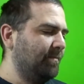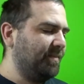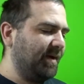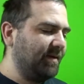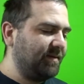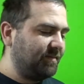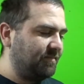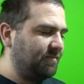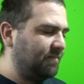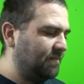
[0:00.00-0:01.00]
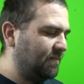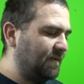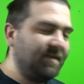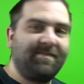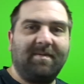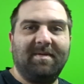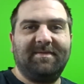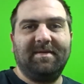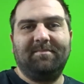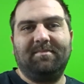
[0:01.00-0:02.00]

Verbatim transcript: But that's pretty much it.